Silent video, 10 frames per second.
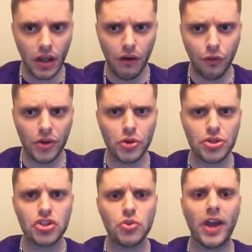
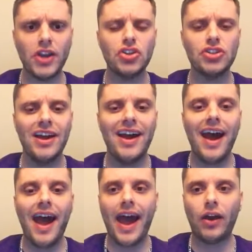those situations
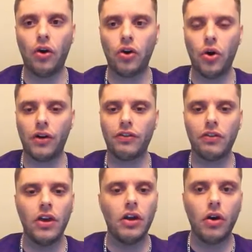at all
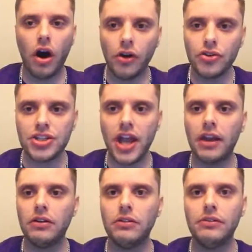costs.
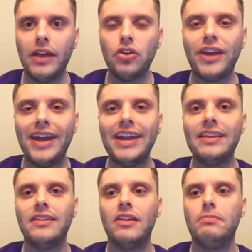Understand that you're getting
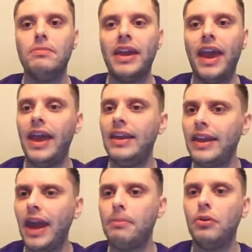into this being a
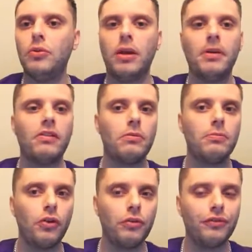handicapper, you want to bet some
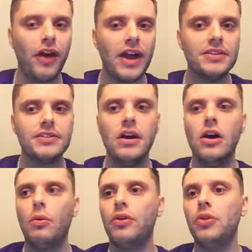sports with friends,
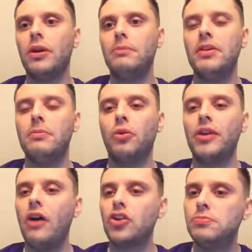whether you want to be more
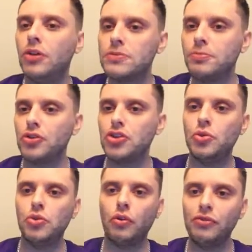knowledgeable in sports, you're
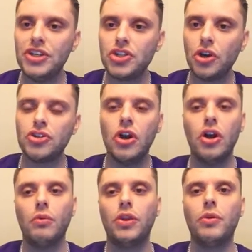doing your own research,
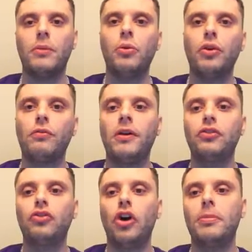whether you want more stuff
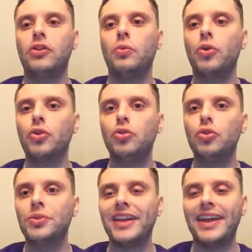to talk about at the water
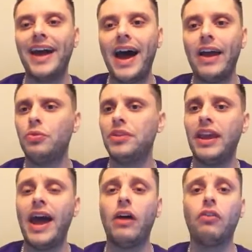cooler with the guys, with the
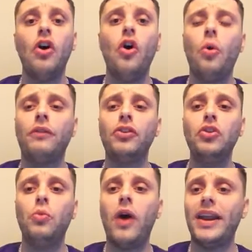gals, whoever
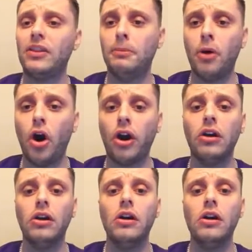you want at the bar.